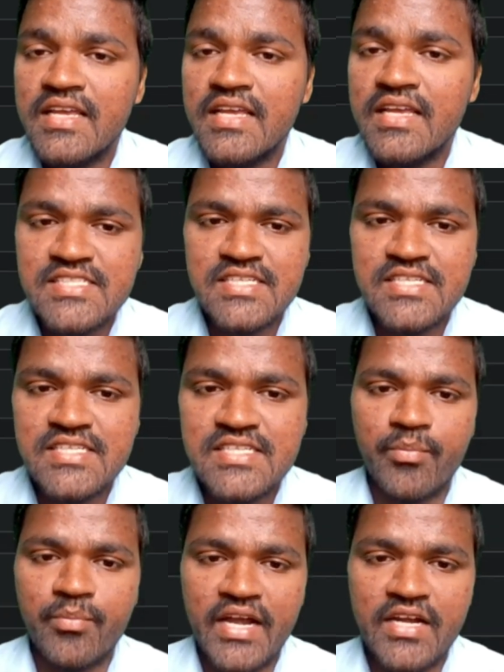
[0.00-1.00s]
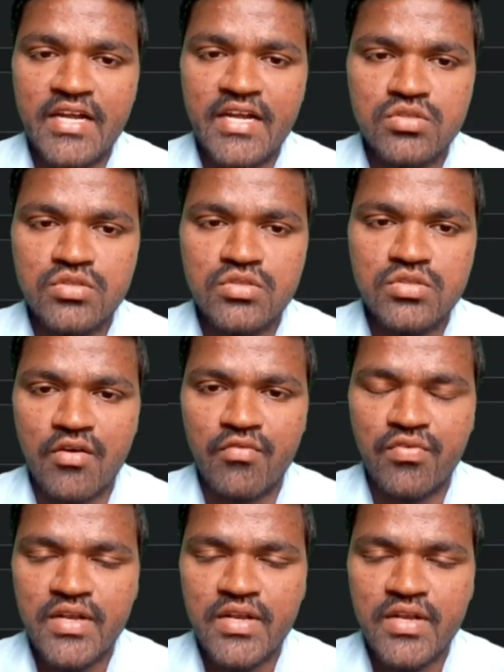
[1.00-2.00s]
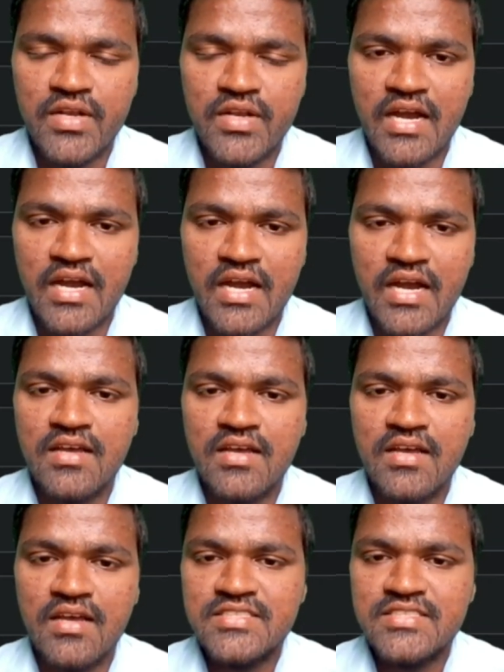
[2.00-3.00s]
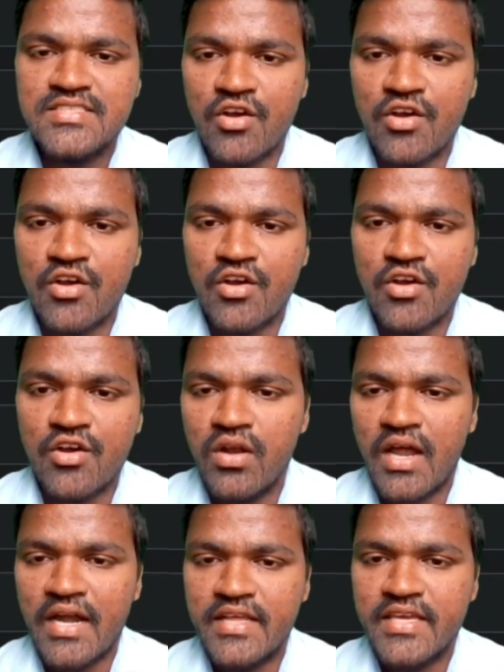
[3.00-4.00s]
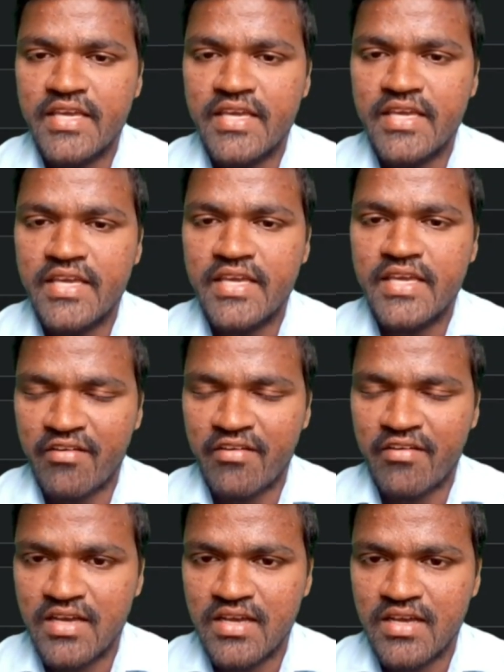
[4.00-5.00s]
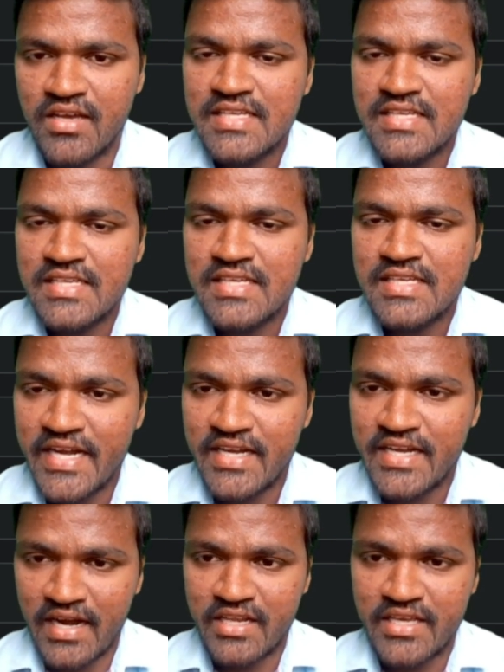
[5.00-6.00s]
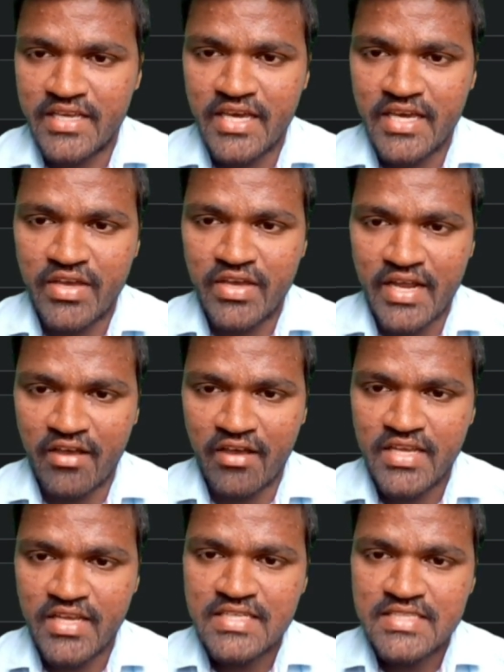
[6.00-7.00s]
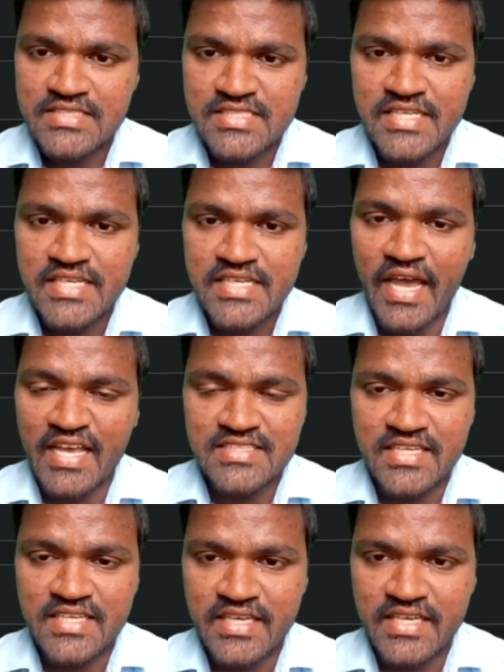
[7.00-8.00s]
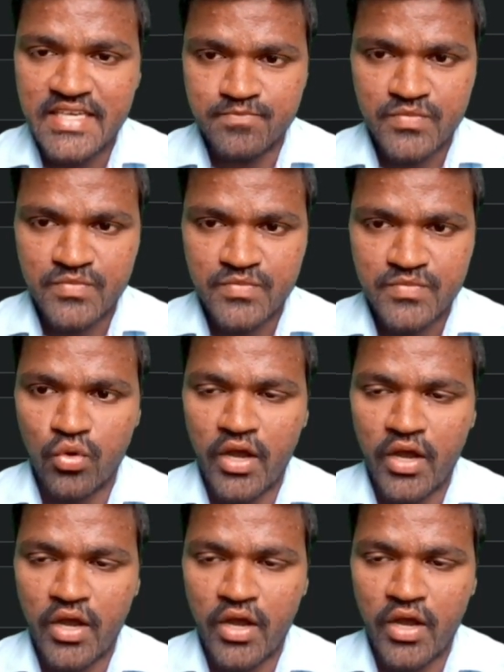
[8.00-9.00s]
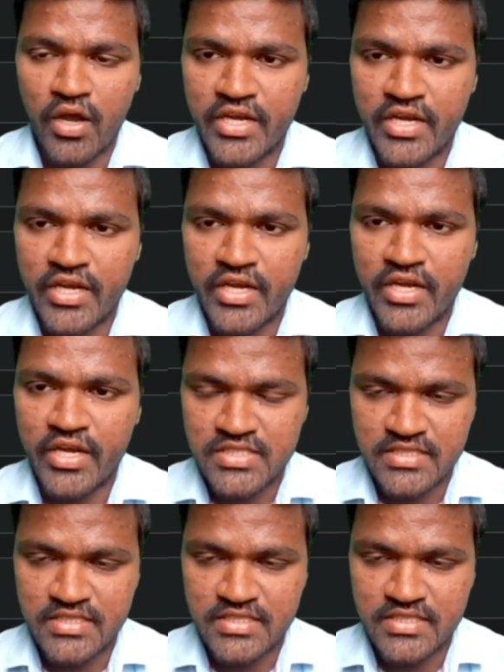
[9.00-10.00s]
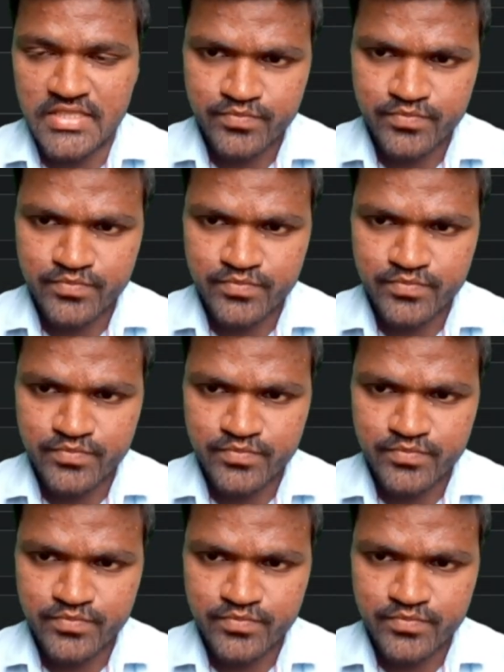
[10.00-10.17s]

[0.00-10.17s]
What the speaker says: list type, right? So this is of list and this is of tuple, and here we are having the set and here we are having string as a key. So I hope you can able to see this.